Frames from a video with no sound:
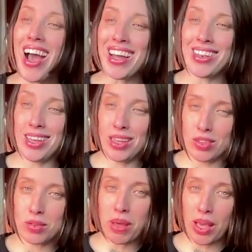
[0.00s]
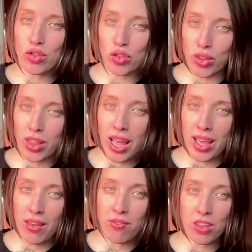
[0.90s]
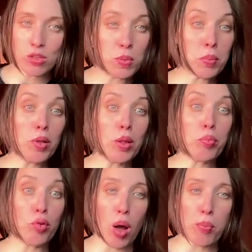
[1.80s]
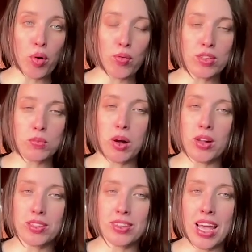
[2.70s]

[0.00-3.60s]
I need to make sure that I give these people a proper response.